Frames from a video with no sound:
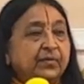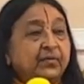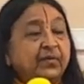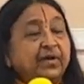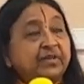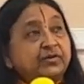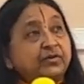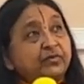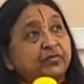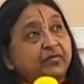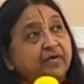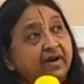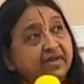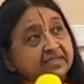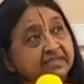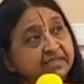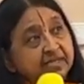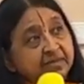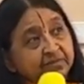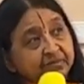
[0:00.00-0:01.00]
Well,
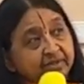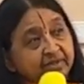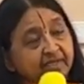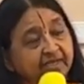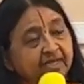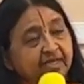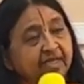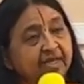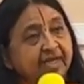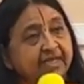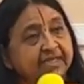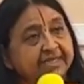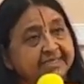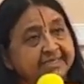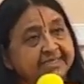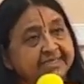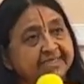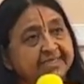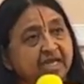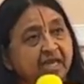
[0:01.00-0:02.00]
Durvasa Muni and
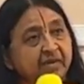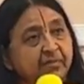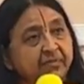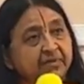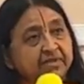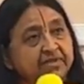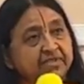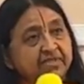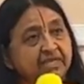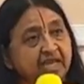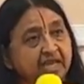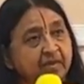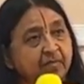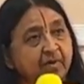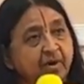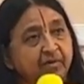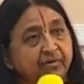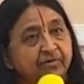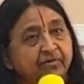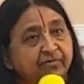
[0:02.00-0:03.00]
his disciples came
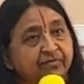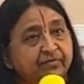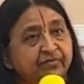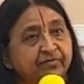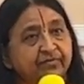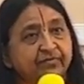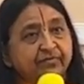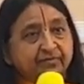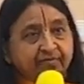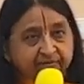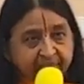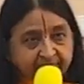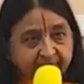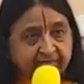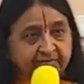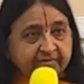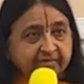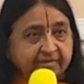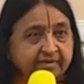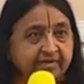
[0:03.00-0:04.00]
out of
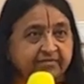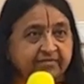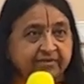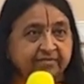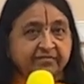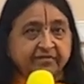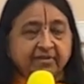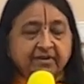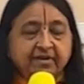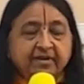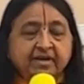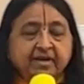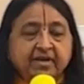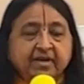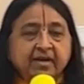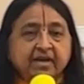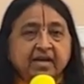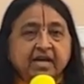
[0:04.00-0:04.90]
the river,